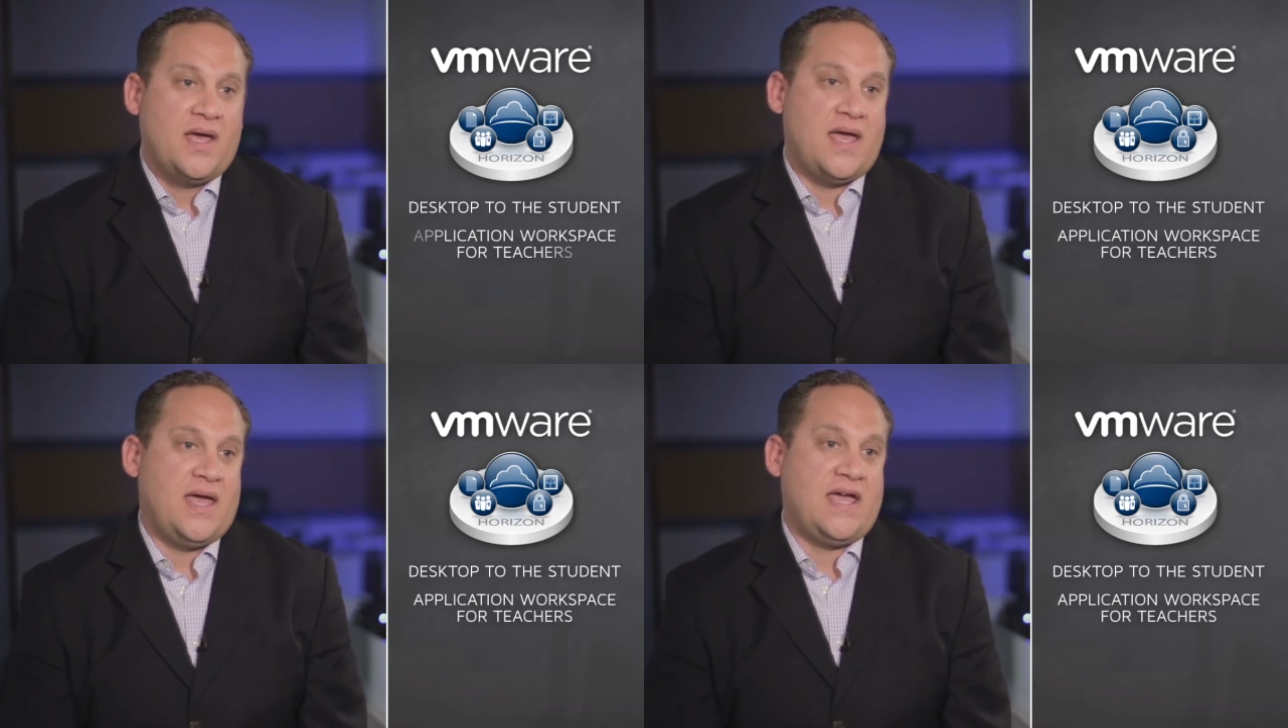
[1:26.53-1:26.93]

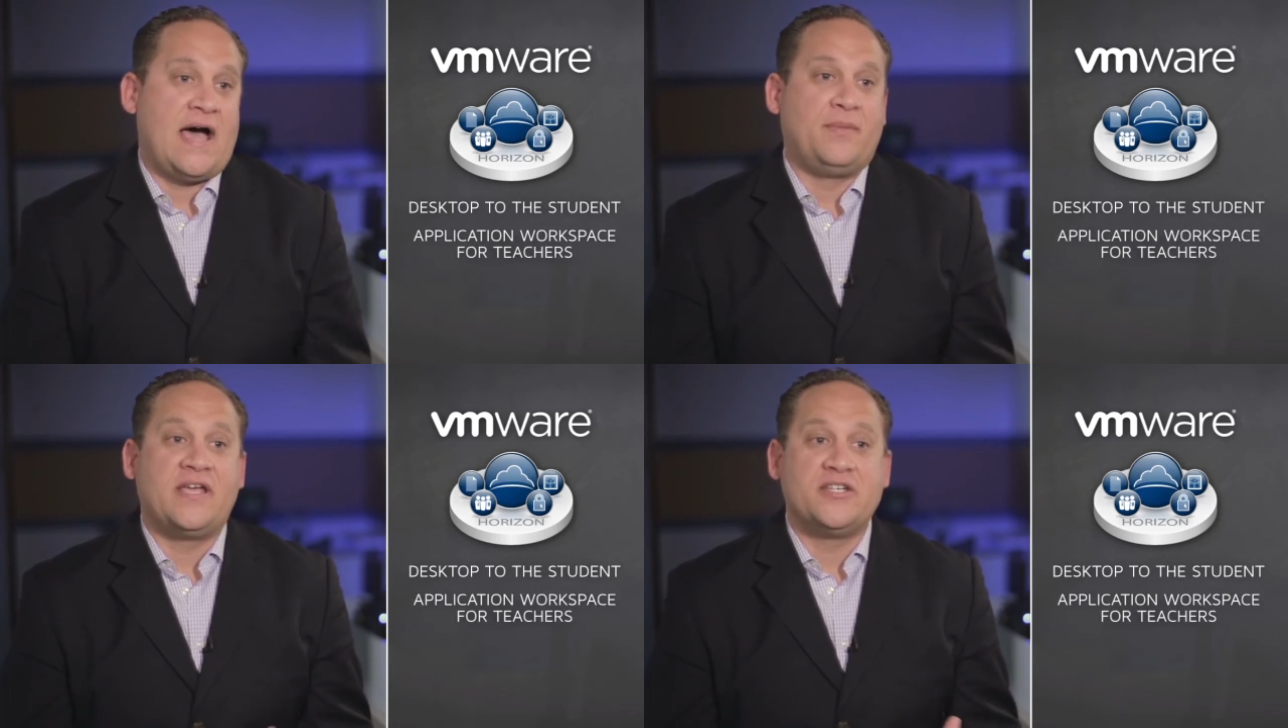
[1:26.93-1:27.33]
an
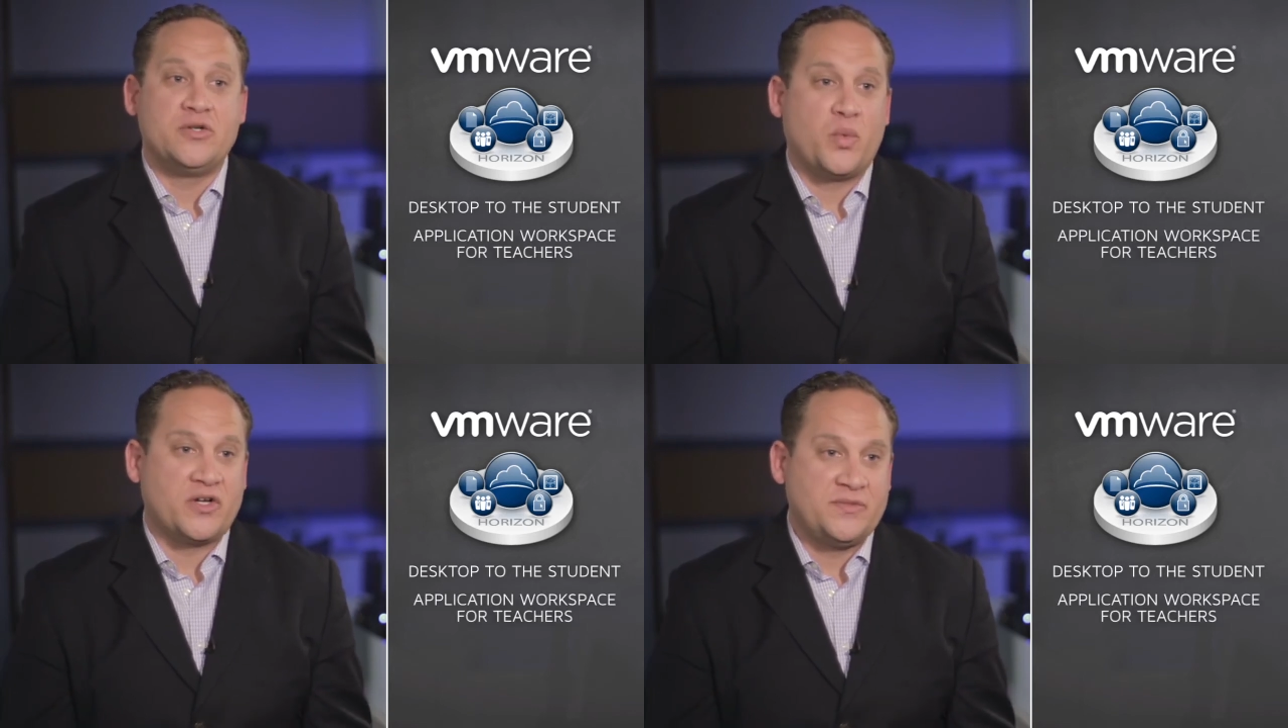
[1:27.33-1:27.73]

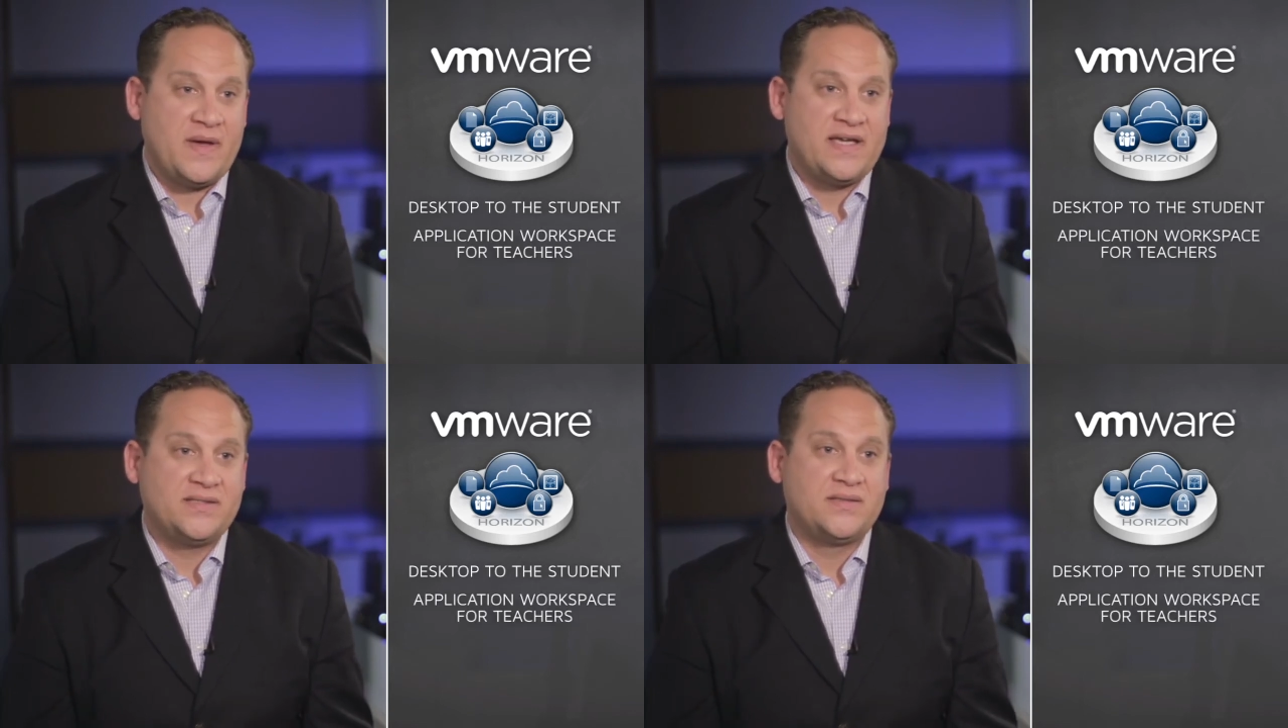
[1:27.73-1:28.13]
application
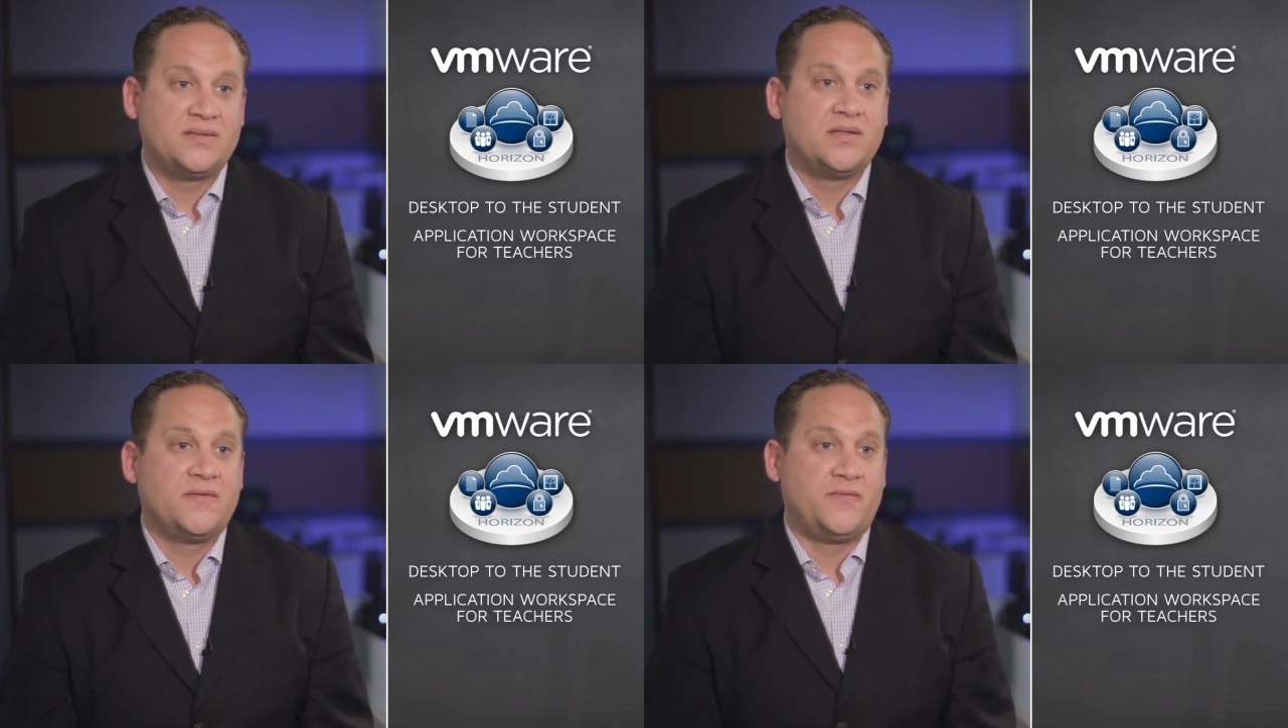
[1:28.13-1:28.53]

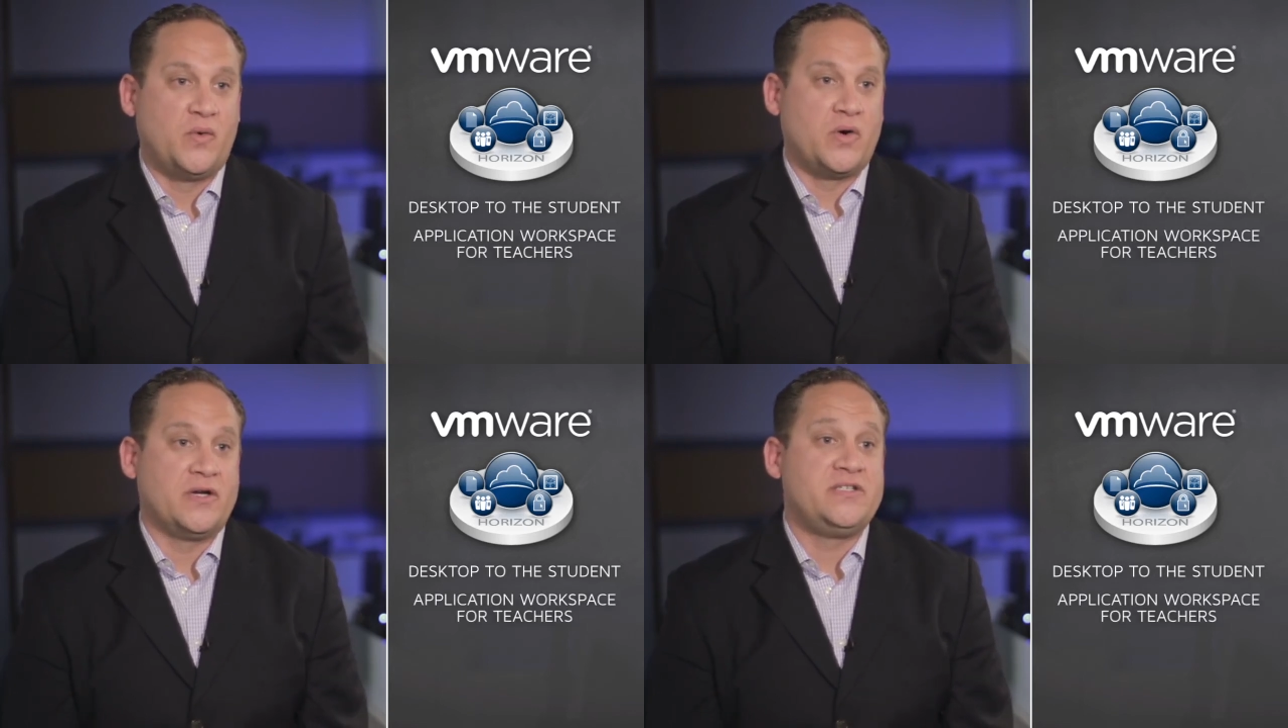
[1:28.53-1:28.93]
workspace
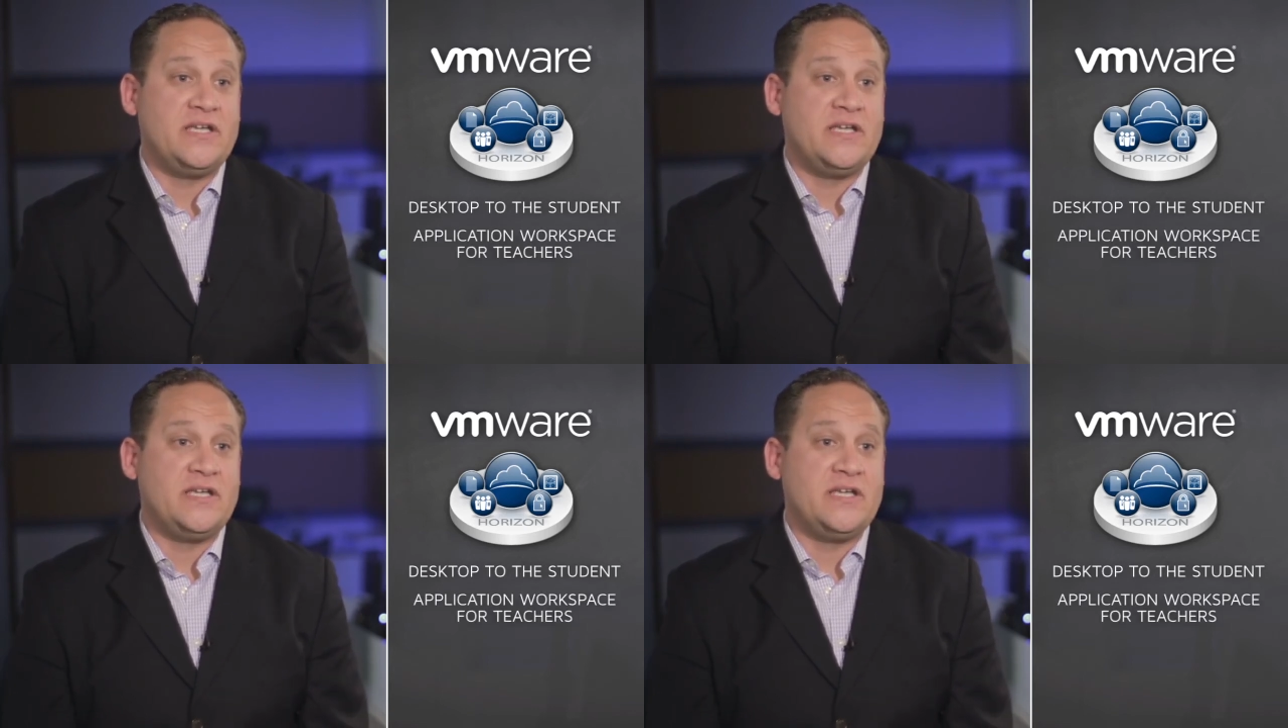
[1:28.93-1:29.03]
for